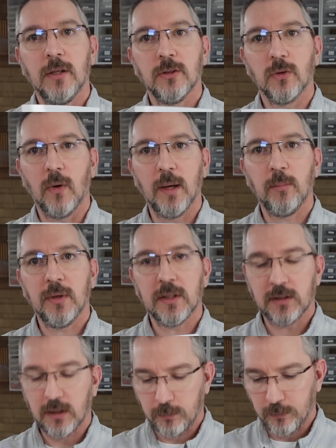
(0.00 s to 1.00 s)
So I
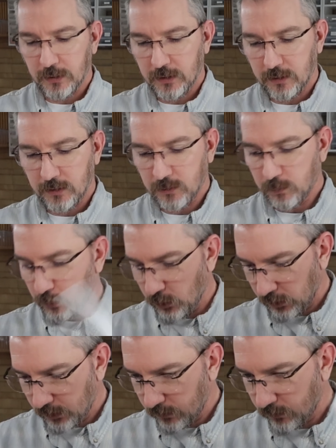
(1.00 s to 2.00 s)
picked up this
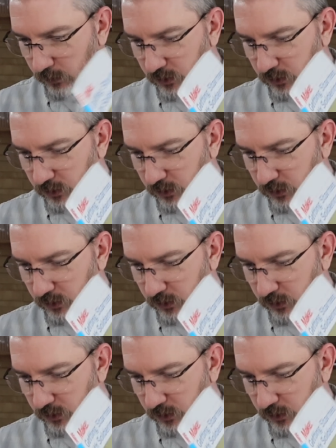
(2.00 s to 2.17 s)
book,